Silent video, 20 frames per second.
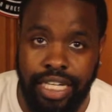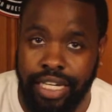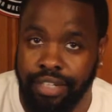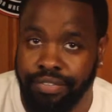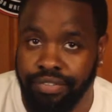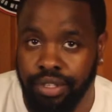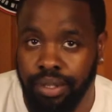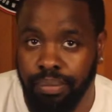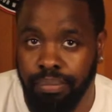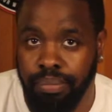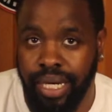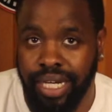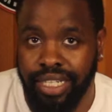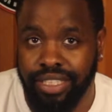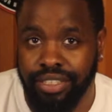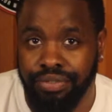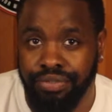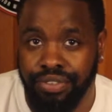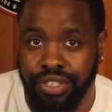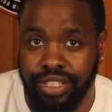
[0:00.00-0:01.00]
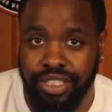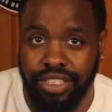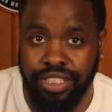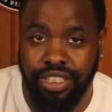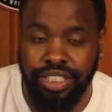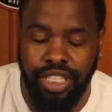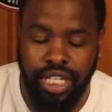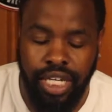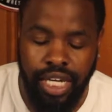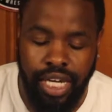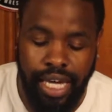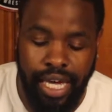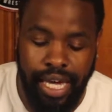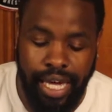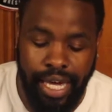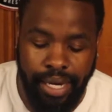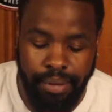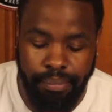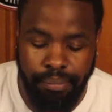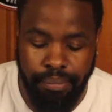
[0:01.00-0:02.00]
after a botched finish
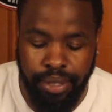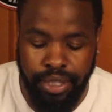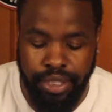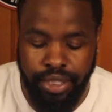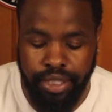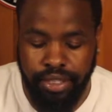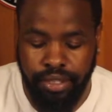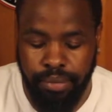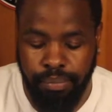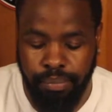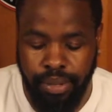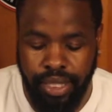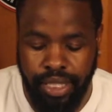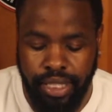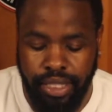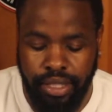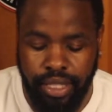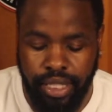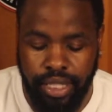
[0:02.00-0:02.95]
at Money in the Bank,